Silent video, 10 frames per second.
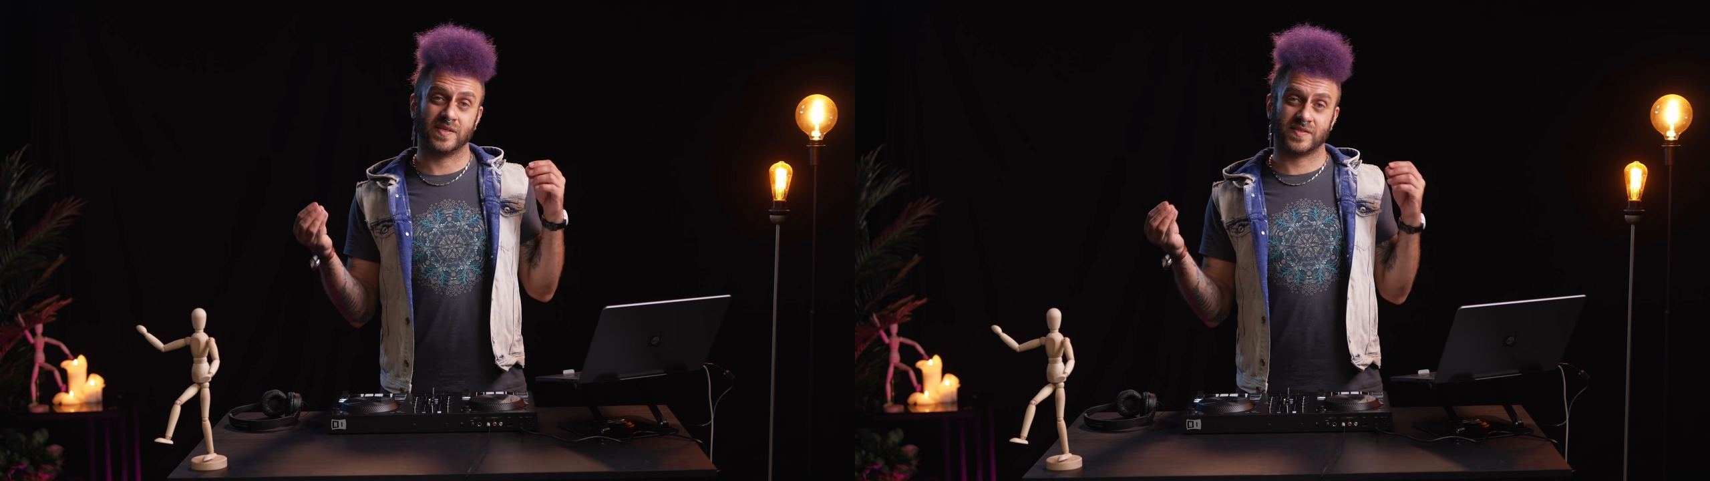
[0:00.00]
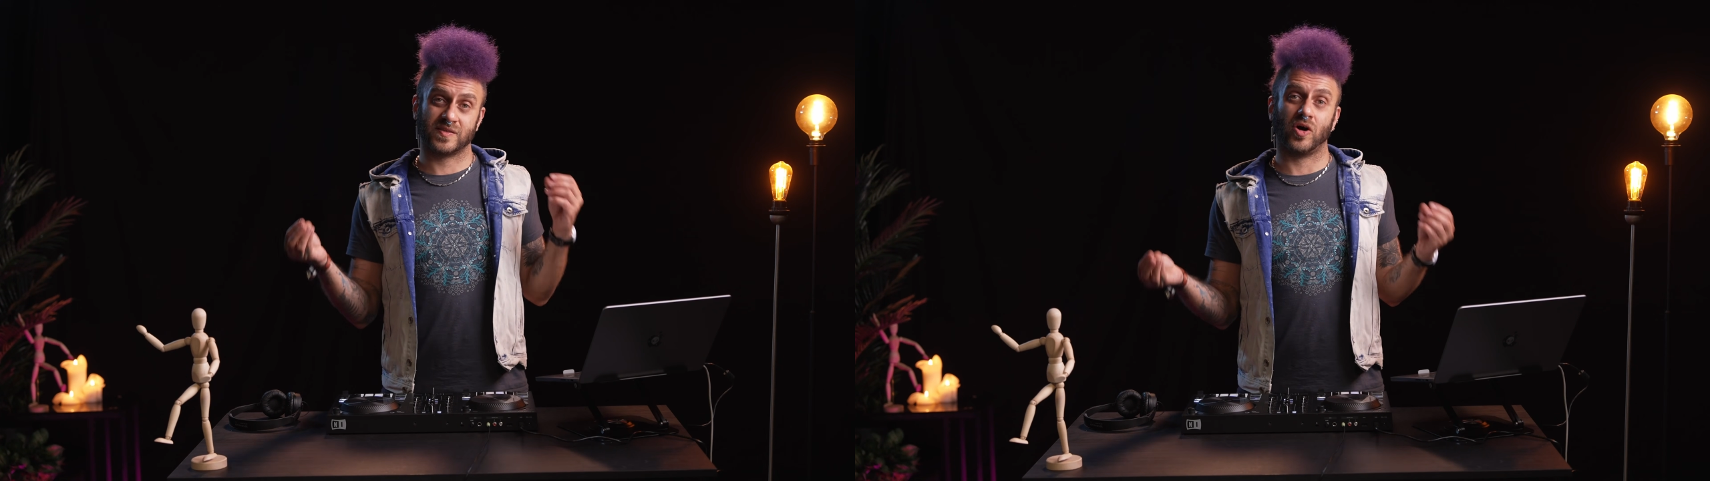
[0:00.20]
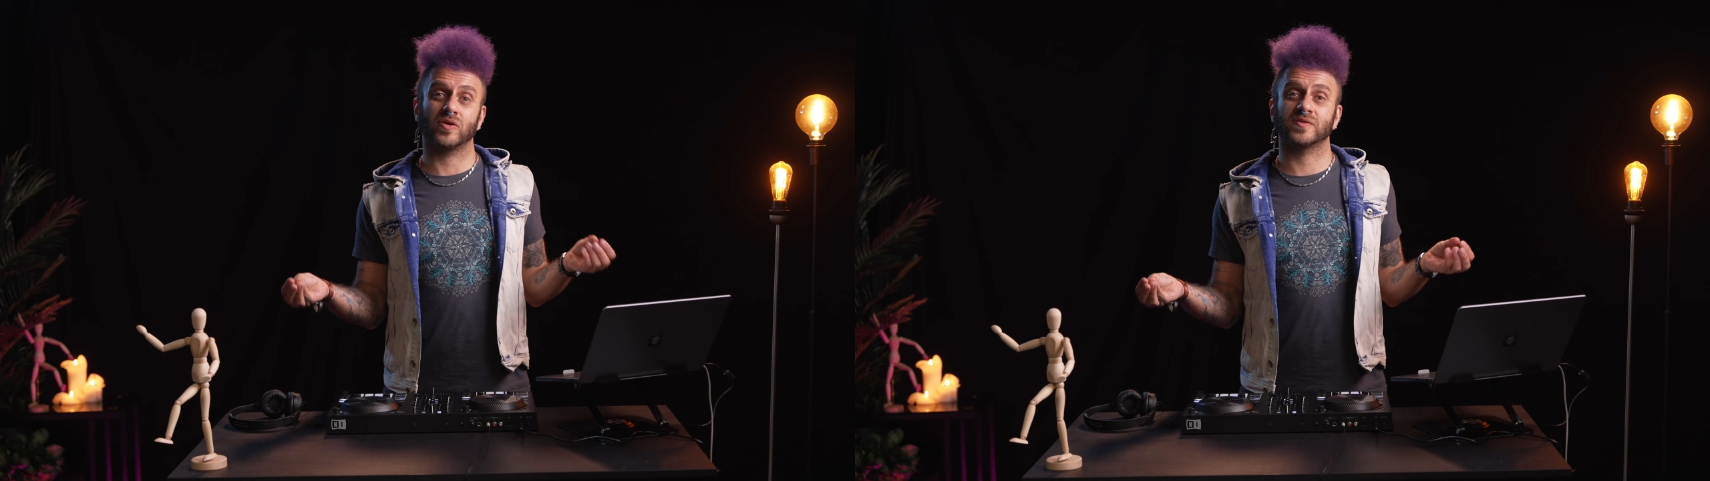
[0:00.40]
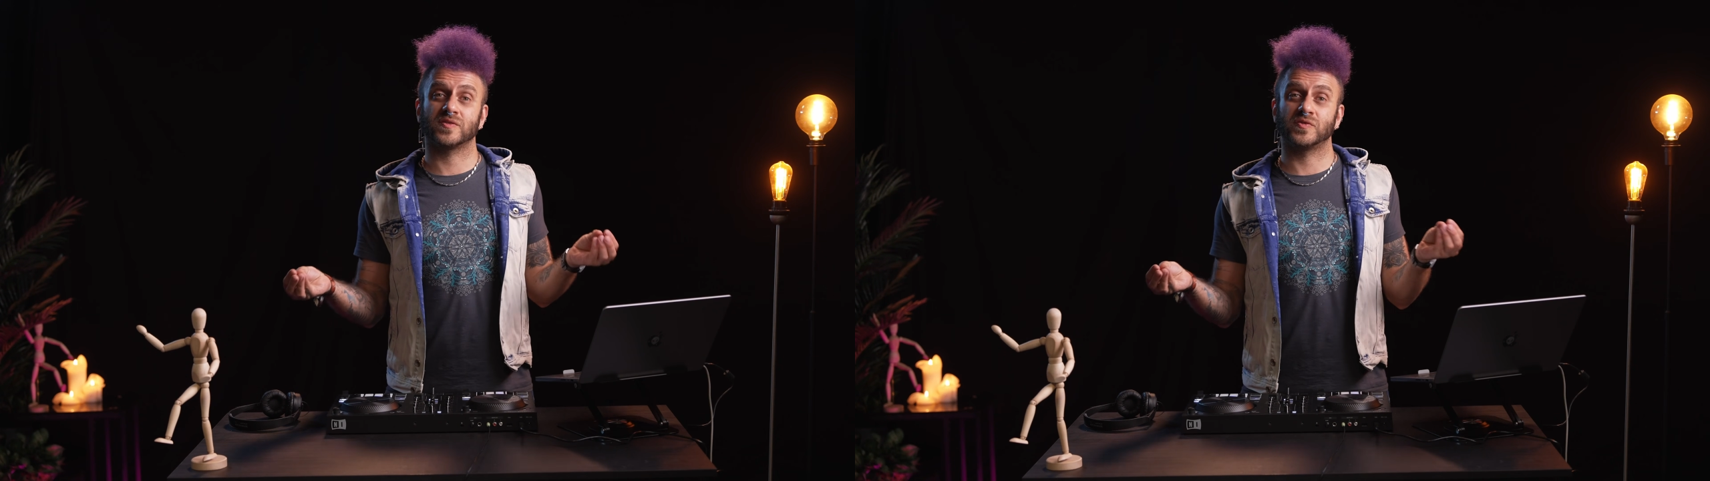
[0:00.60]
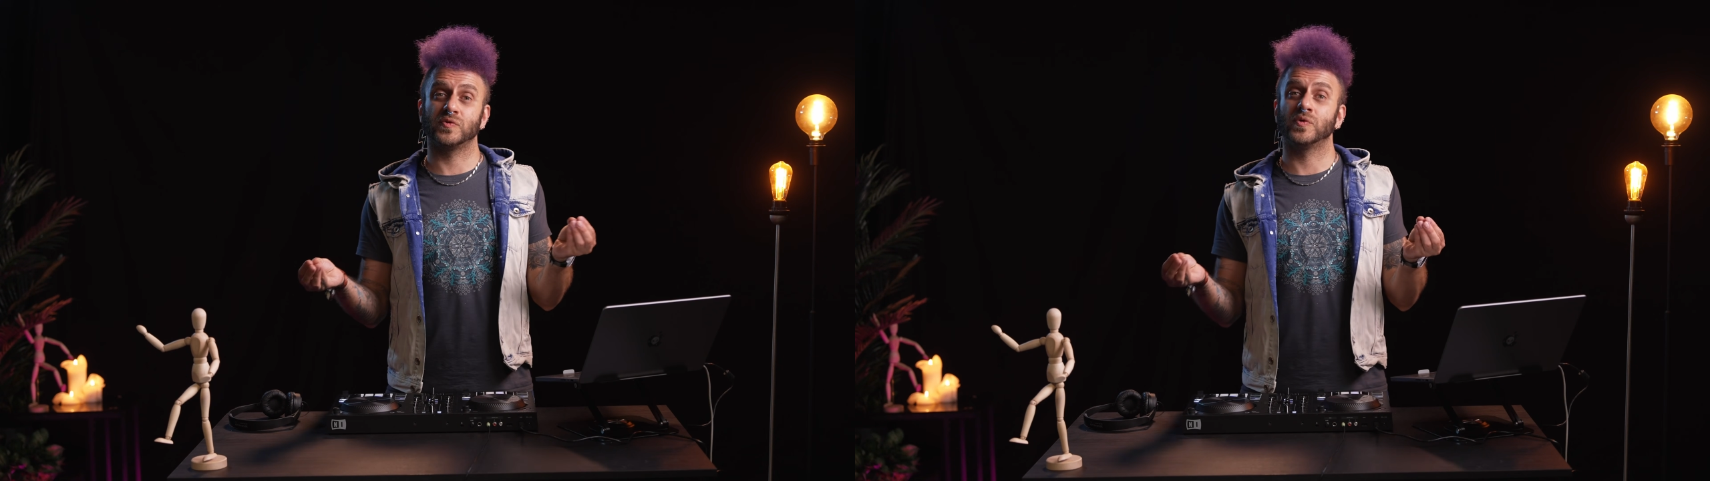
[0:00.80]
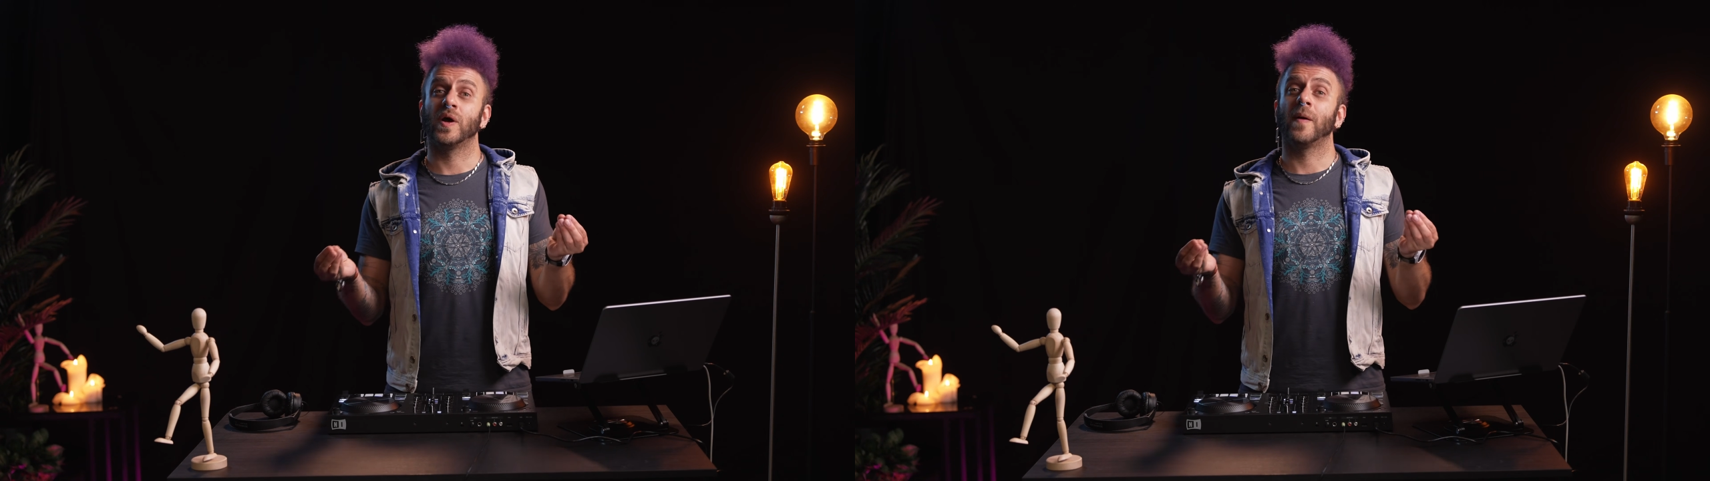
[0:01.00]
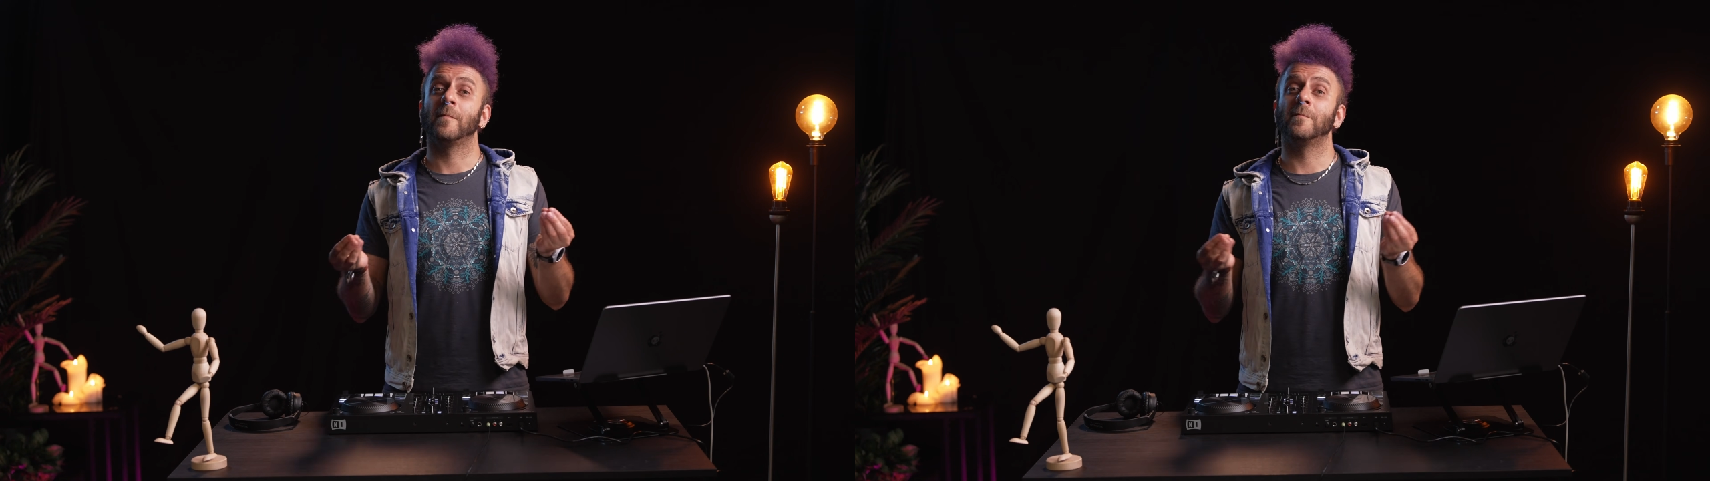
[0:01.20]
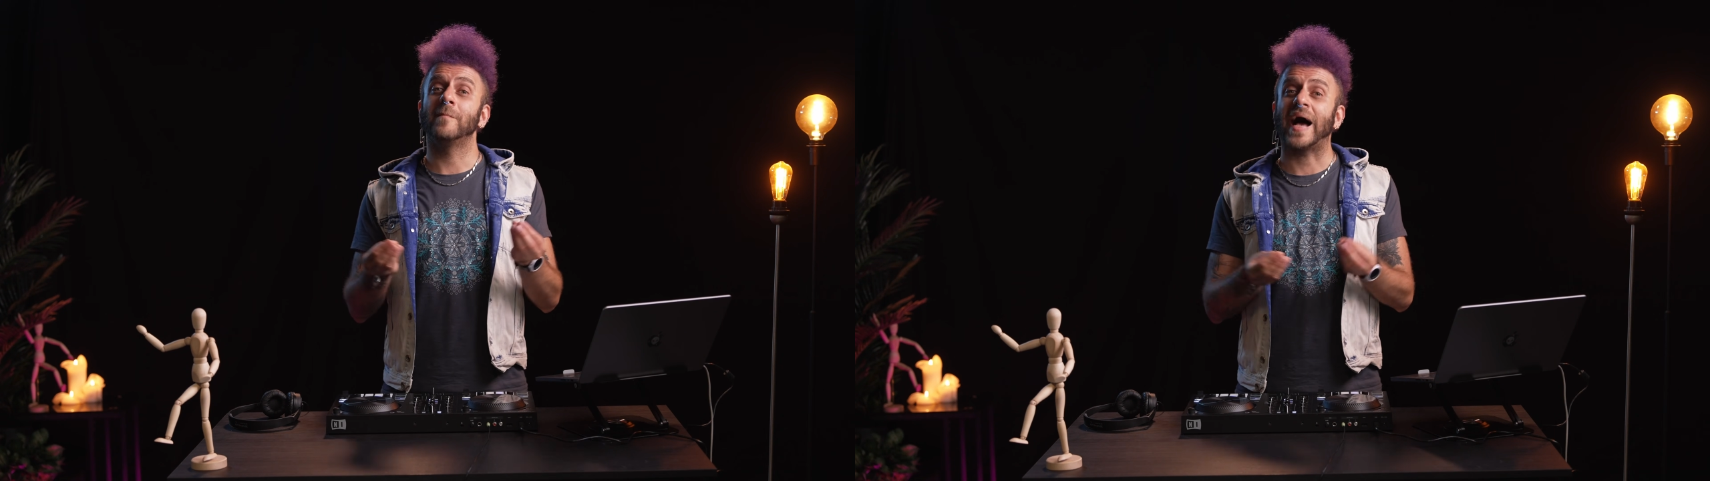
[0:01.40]
songs to
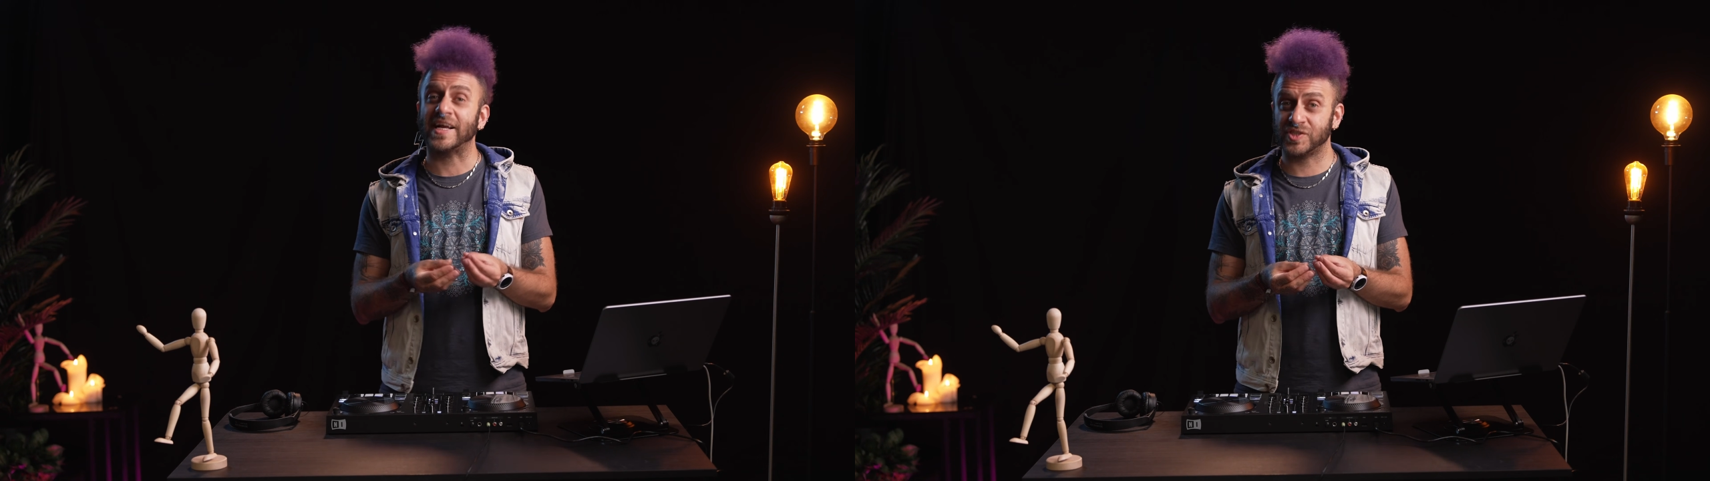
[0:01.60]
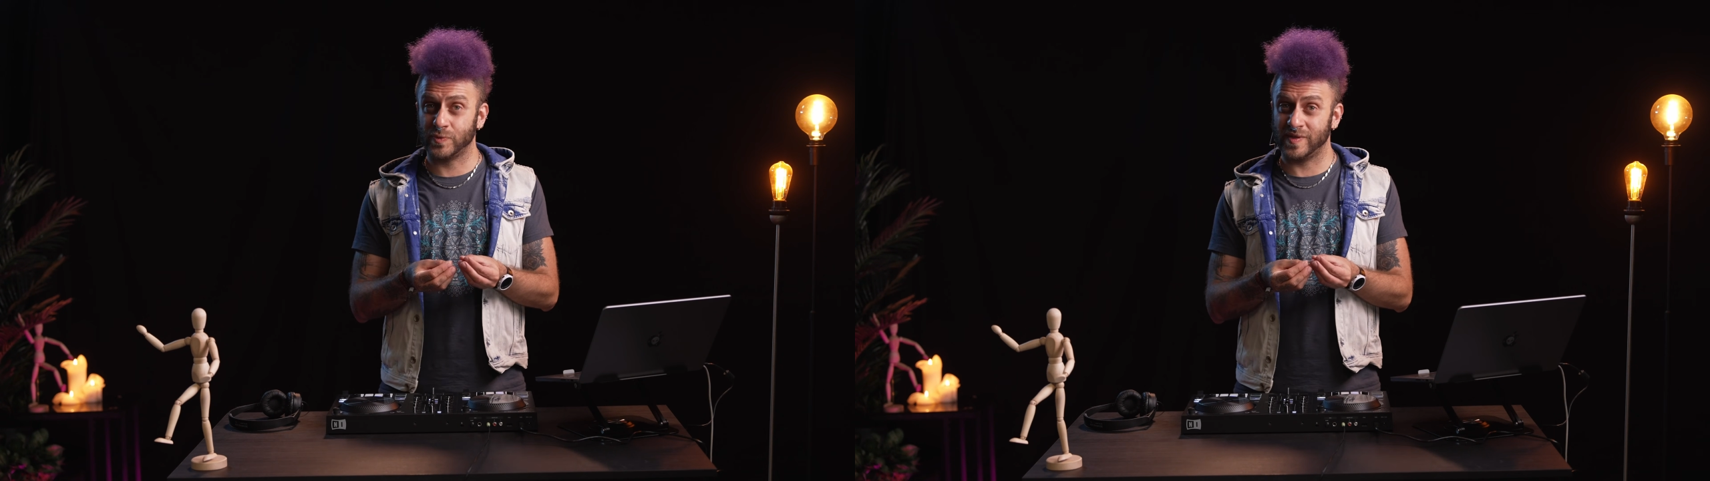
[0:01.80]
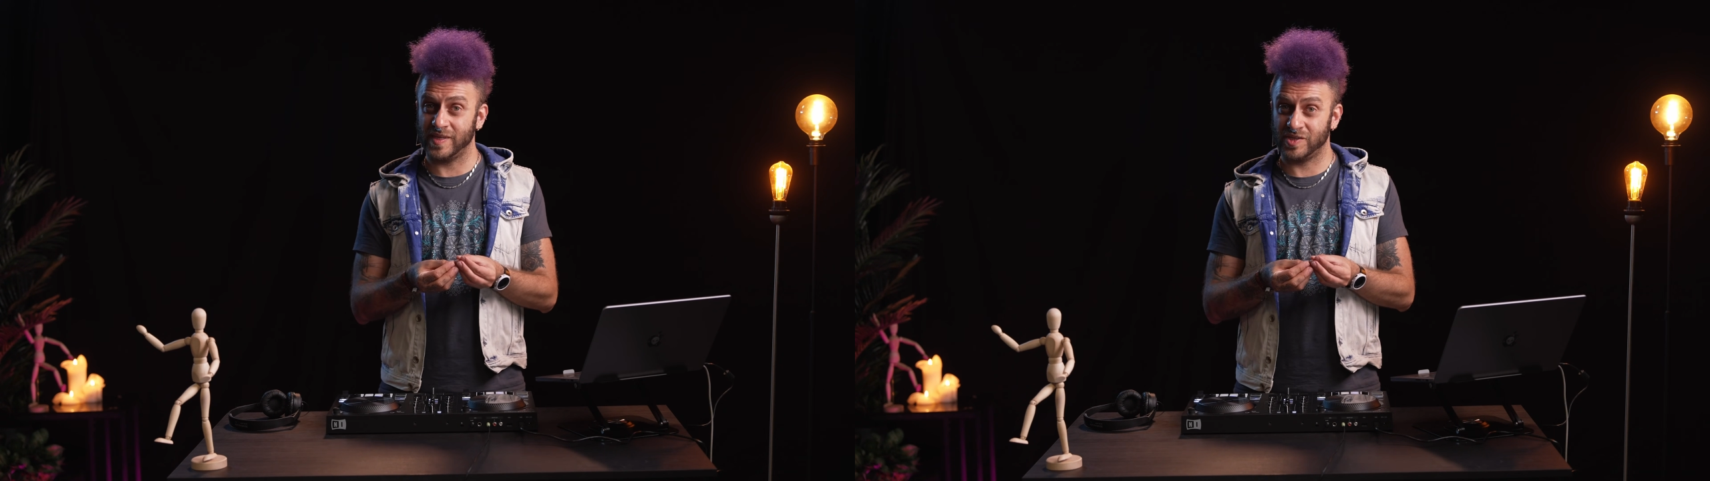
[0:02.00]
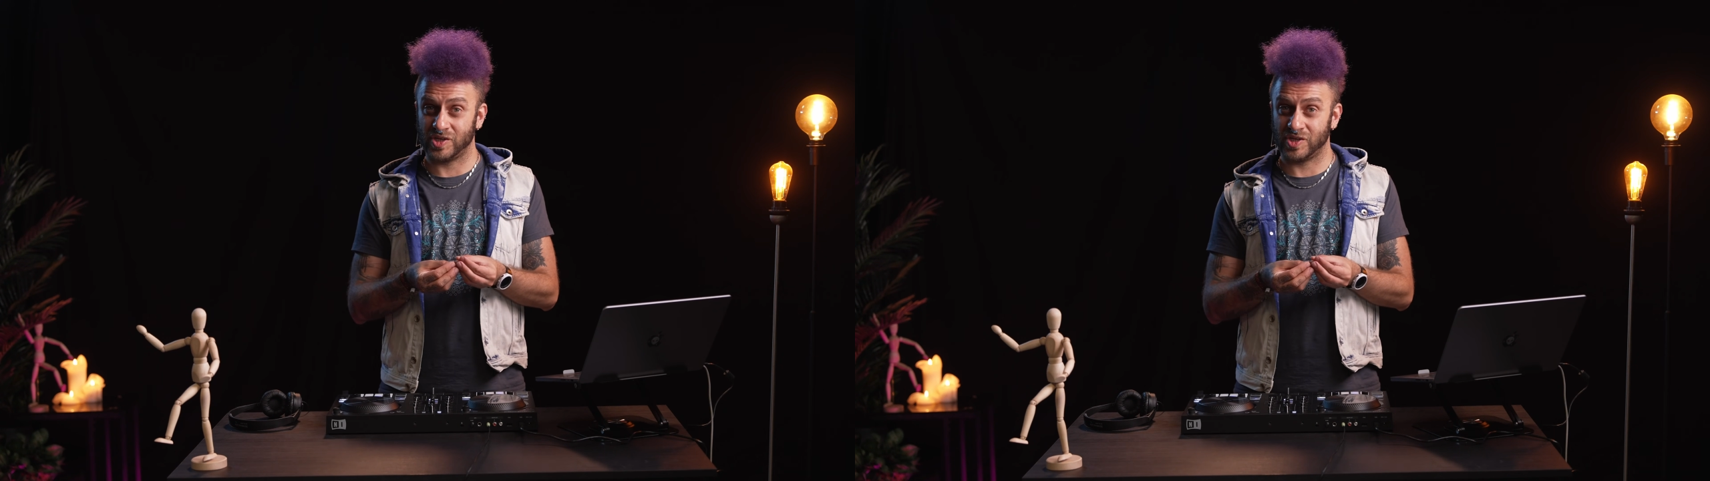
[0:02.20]
match with each